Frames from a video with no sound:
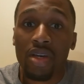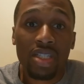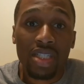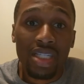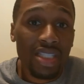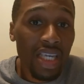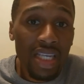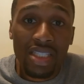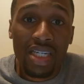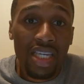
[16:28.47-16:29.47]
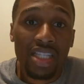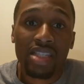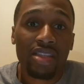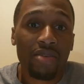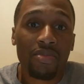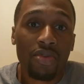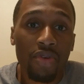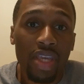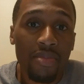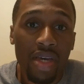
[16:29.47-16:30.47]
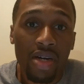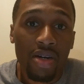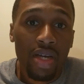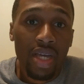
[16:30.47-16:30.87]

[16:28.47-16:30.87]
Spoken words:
It's easy to get to them through email.